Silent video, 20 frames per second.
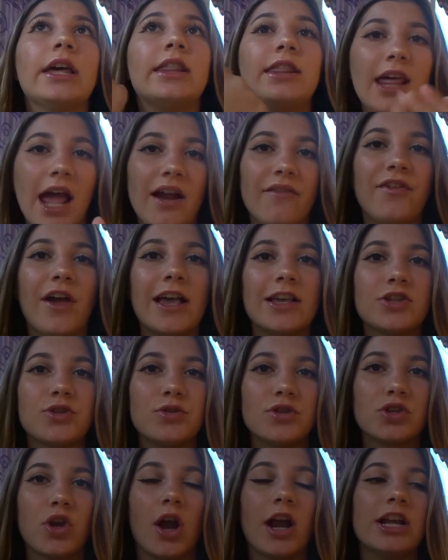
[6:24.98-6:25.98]
that fast
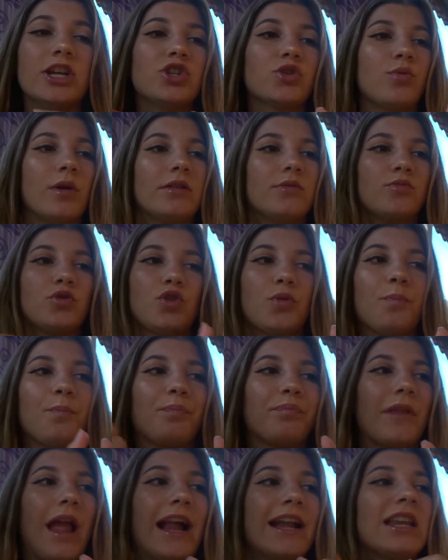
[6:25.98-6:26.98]
to his car. He just went, shoo.
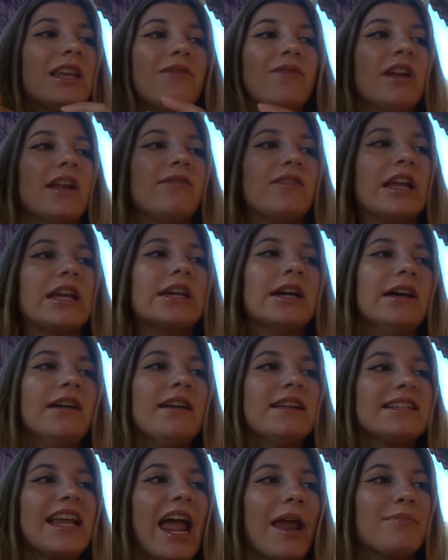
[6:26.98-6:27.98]
I didn't even have, like,
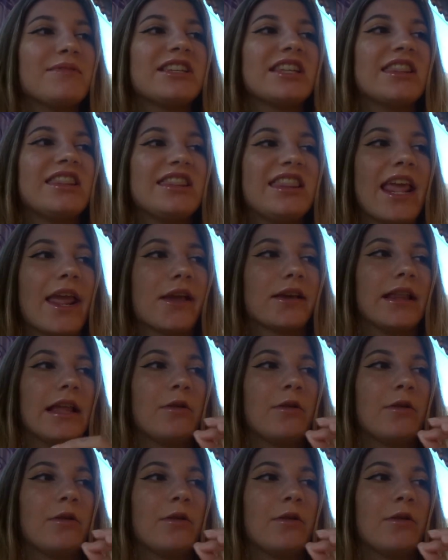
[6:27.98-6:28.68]
time to think.